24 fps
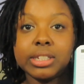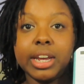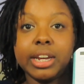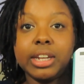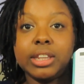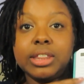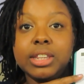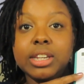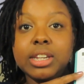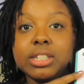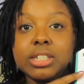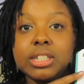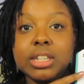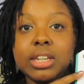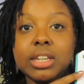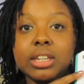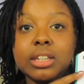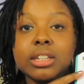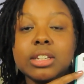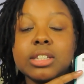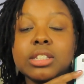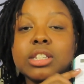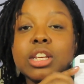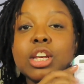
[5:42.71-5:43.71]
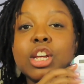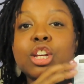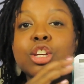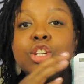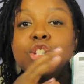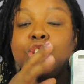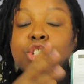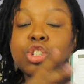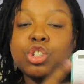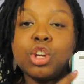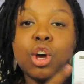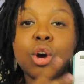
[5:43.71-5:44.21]
Like, this is
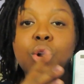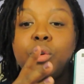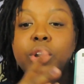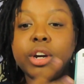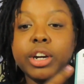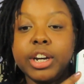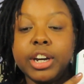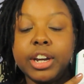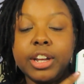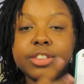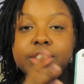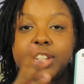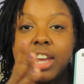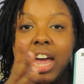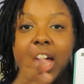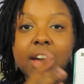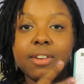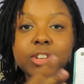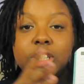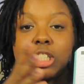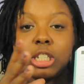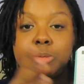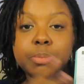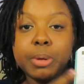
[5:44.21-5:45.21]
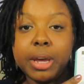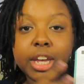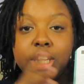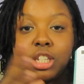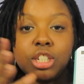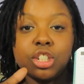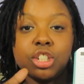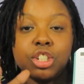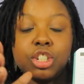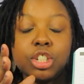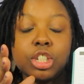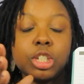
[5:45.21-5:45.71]
so good to have a space